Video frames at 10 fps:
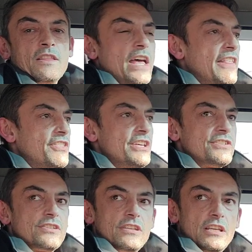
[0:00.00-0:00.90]
that
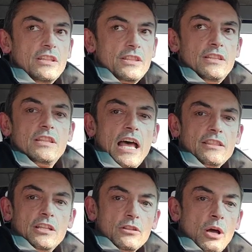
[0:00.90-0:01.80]

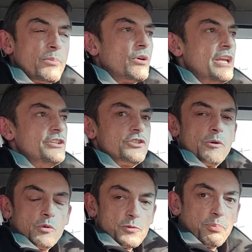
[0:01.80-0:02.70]
the lumber
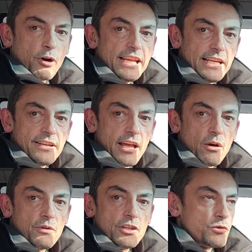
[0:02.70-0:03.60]
industry was breaking
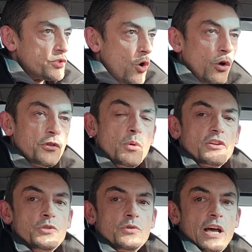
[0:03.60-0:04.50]
down. This was all
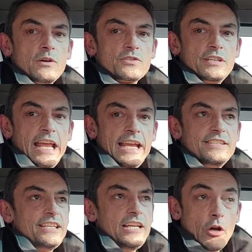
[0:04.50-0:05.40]
throughout
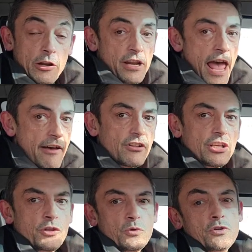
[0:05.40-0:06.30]
2018 and
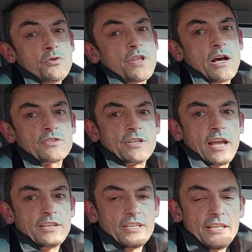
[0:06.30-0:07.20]
heavily through
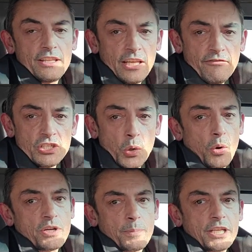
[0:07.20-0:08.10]
2019, the
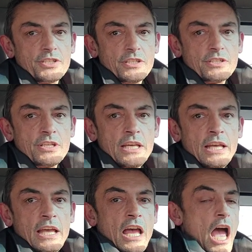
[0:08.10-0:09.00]
inventory depletions.
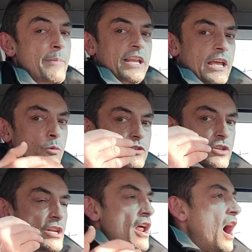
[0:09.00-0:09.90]
I mean, it
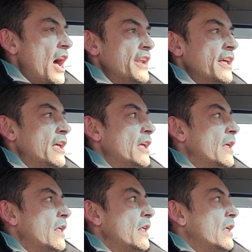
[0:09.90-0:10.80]
was not
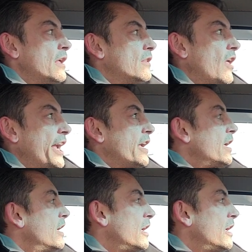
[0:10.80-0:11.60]
like,